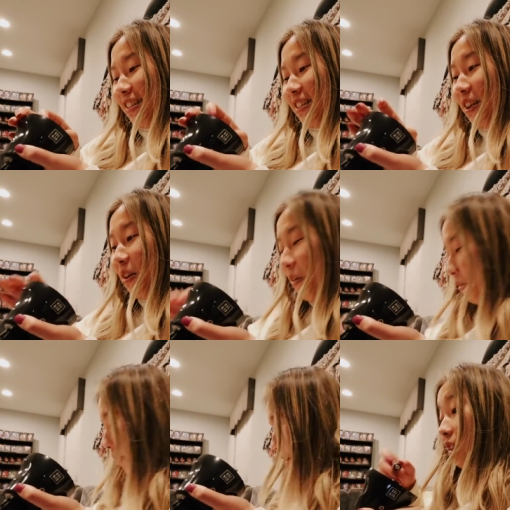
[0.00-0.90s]

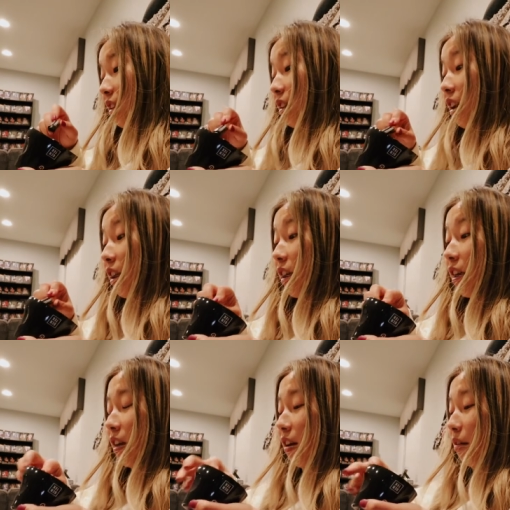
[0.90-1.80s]
So
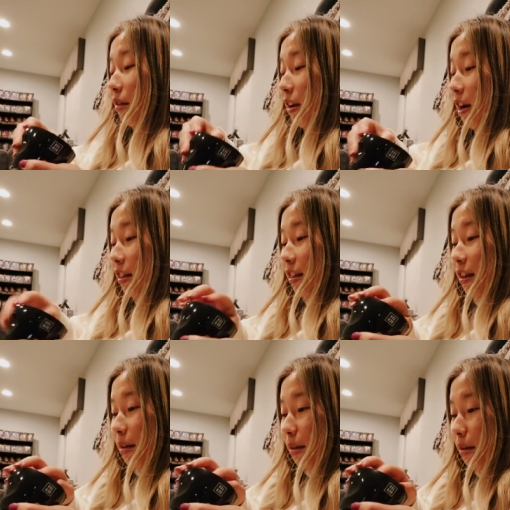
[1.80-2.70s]
we got the